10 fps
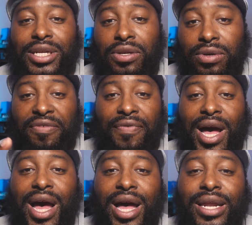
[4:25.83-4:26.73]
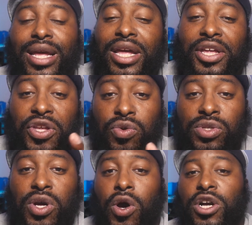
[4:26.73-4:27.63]
and you can find
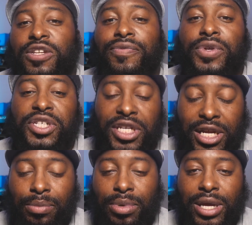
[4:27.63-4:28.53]
used cards for cheap.